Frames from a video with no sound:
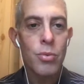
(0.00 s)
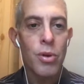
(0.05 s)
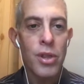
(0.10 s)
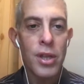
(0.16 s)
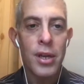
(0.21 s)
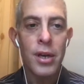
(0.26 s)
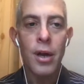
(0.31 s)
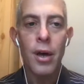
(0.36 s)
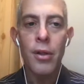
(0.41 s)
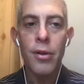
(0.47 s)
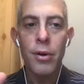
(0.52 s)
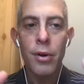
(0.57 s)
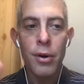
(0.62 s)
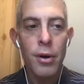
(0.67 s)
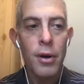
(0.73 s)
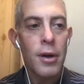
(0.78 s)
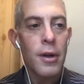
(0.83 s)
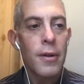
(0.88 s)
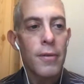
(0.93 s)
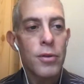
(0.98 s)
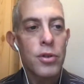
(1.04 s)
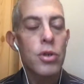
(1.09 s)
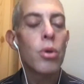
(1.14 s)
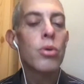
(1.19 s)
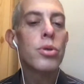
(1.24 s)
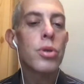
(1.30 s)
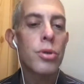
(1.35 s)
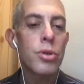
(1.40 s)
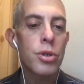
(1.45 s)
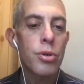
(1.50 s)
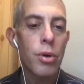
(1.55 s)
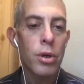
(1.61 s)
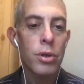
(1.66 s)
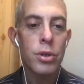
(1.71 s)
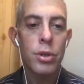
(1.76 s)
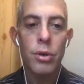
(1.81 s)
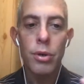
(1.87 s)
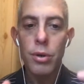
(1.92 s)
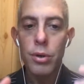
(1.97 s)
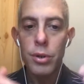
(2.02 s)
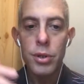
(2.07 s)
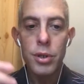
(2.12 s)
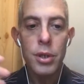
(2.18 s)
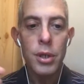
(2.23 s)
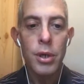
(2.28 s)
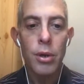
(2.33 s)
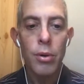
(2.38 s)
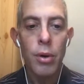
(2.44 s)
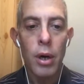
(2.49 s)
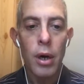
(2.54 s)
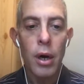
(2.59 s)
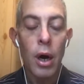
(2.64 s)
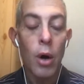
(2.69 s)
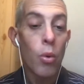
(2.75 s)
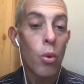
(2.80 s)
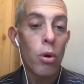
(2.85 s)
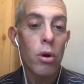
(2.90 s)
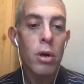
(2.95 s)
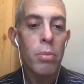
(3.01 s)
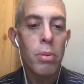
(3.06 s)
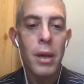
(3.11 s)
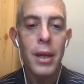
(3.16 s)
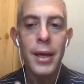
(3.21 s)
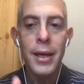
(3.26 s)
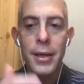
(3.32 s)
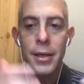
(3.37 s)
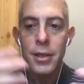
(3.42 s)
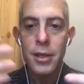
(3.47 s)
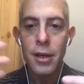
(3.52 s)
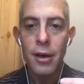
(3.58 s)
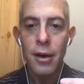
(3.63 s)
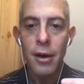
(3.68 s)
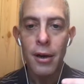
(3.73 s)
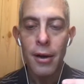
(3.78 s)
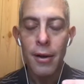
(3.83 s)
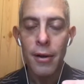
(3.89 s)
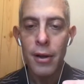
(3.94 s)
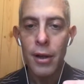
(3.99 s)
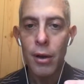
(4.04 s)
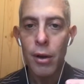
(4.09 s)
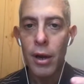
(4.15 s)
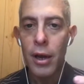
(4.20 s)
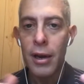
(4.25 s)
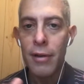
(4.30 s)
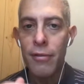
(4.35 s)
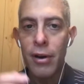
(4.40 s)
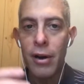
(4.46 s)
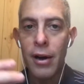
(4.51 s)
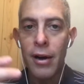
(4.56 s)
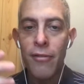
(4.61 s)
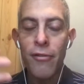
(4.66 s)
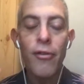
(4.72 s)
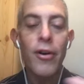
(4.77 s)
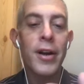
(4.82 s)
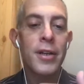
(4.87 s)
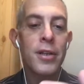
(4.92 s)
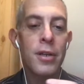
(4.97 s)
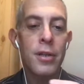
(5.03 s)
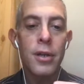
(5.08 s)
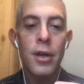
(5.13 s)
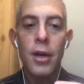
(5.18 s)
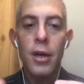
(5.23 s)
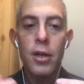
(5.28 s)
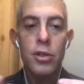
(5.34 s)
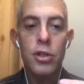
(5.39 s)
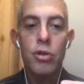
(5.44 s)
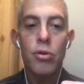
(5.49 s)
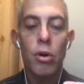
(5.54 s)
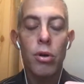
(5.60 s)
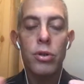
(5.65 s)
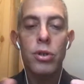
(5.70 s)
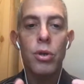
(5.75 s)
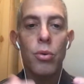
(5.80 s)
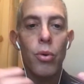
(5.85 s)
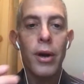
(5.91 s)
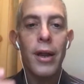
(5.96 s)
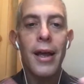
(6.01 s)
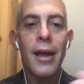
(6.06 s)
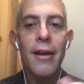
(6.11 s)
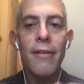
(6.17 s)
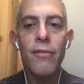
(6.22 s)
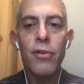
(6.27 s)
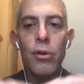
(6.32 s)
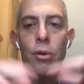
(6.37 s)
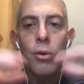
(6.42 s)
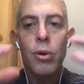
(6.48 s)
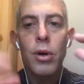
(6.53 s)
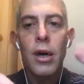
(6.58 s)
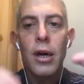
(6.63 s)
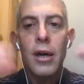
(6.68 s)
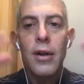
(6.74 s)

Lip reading: within other social structures, a workplace, kind of a friend structure, what have you.